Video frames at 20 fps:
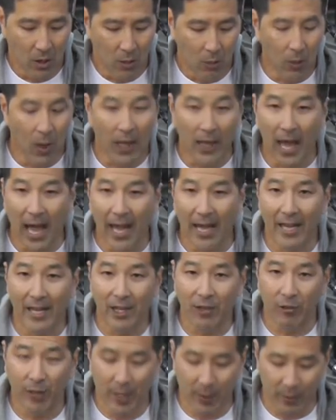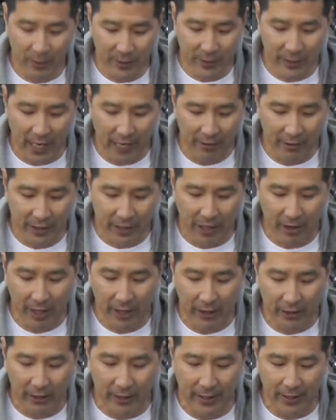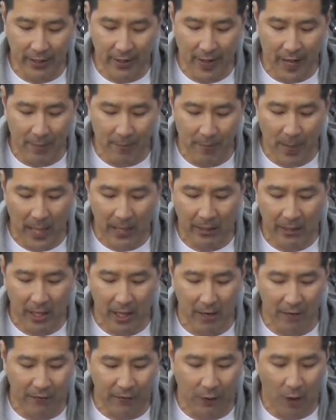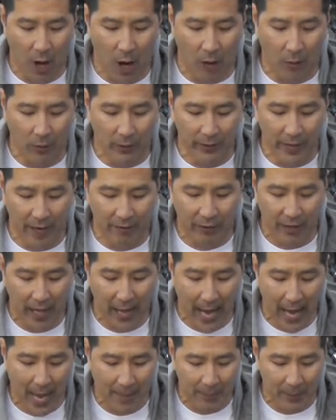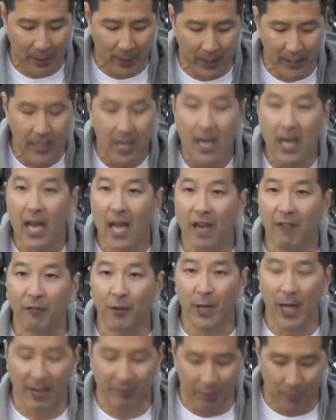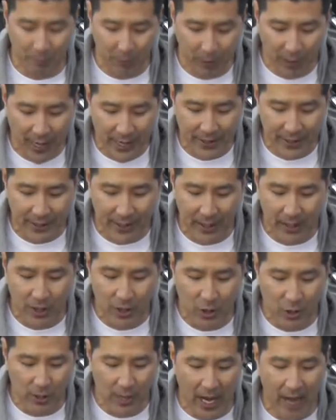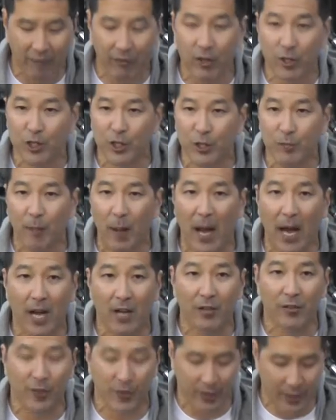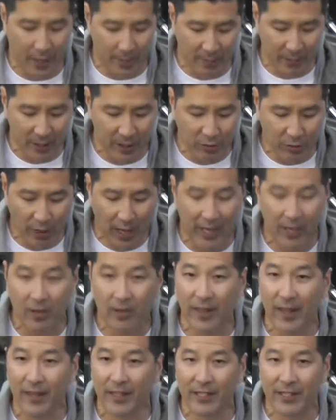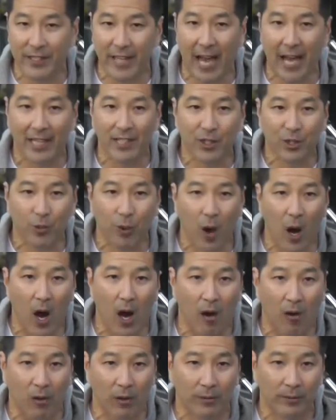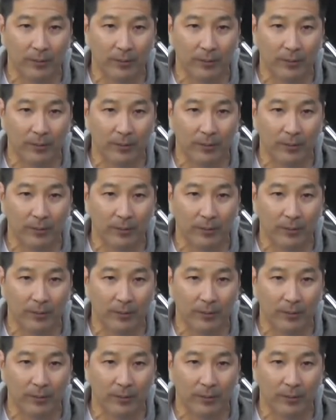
Well, I agree with Secretary Clinton that Medicare for all will never happen if we have a president who never aspires for something greater than the status quo.